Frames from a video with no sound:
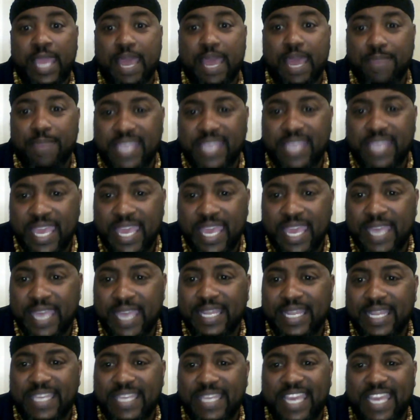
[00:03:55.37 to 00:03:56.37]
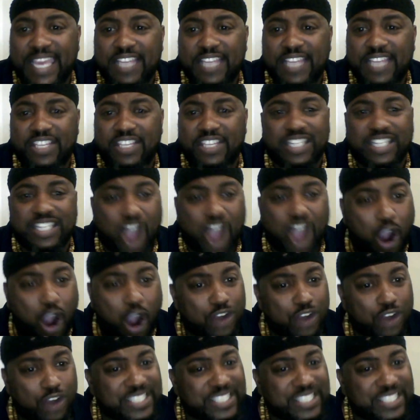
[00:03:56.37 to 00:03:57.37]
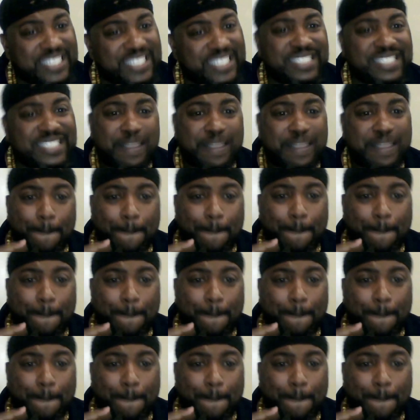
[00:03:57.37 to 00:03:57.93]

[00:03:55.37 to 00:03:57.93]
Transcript: and began engaging in arson,